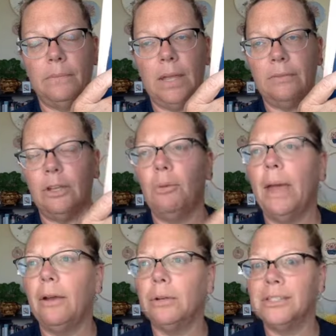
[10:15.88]
have to go
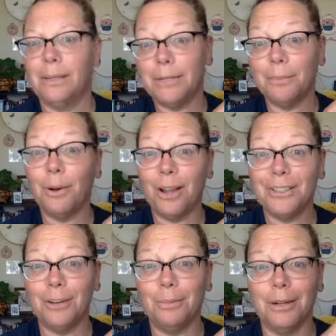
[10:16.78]
backwards, September,
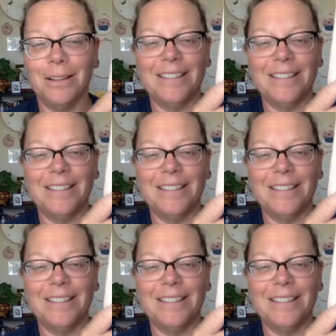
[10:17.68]
October.